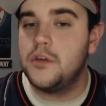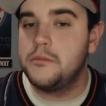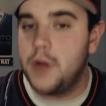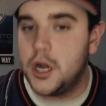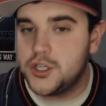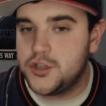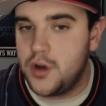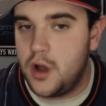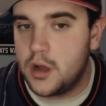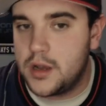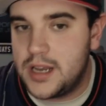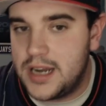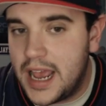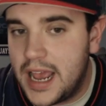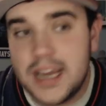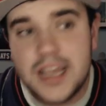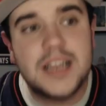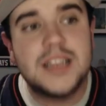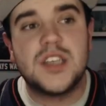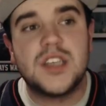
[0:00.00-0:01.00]
Montreal
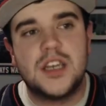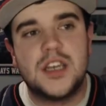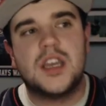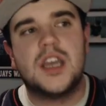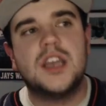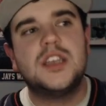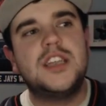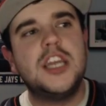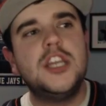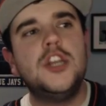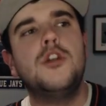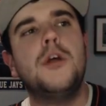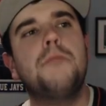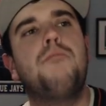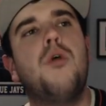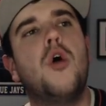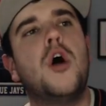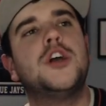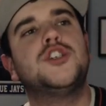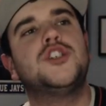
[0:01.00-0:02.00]
Canadiens and to continue to
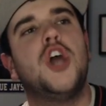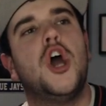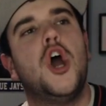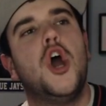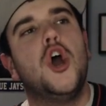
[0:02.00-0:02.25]
push